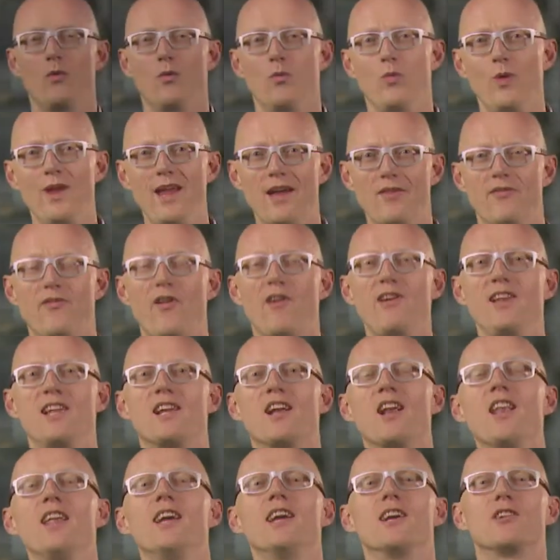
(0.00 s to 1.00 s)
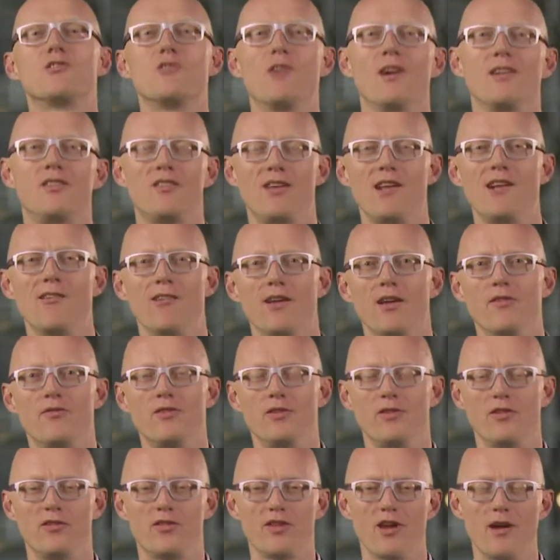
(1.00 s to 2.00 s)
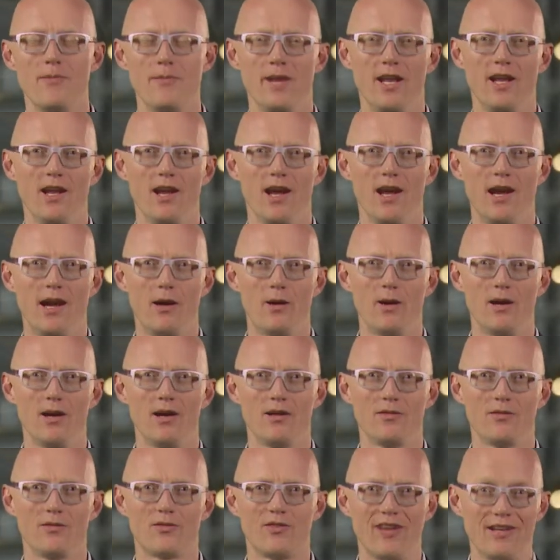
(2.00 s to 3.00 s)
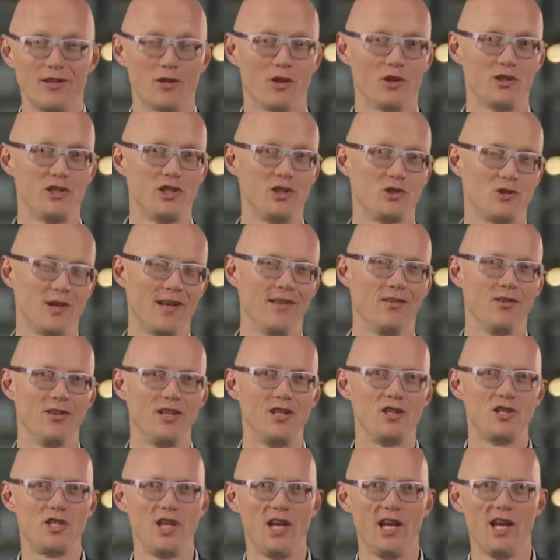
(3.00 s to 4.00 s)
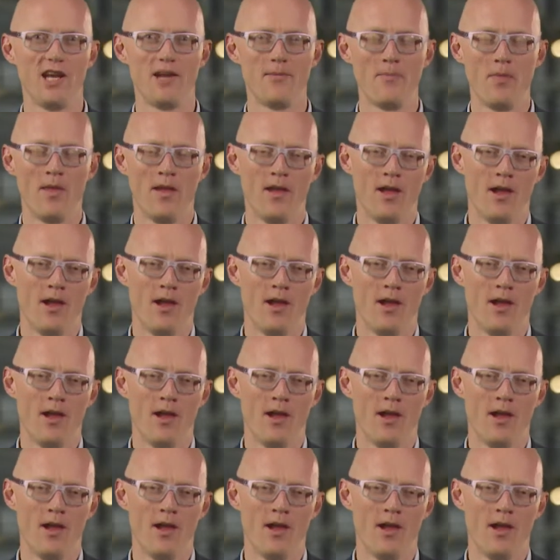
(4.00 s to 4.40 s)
We have very clear criteria for determining our technology trends each year.